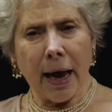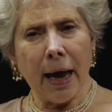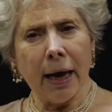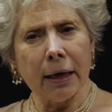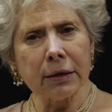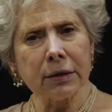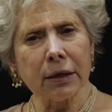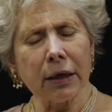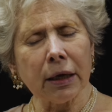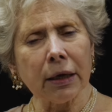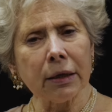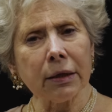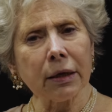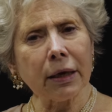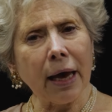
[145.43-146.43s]
as
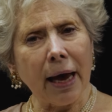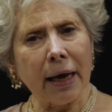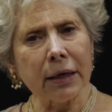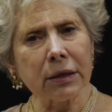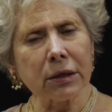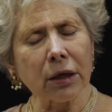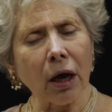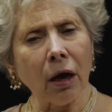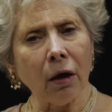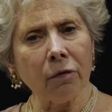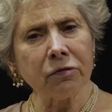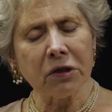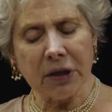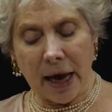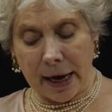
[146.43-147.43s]
in the case
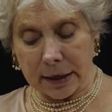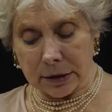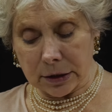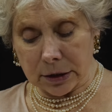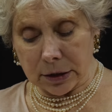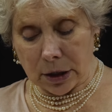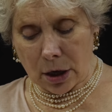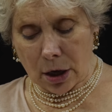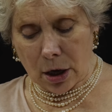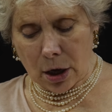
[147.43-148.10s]
of sex,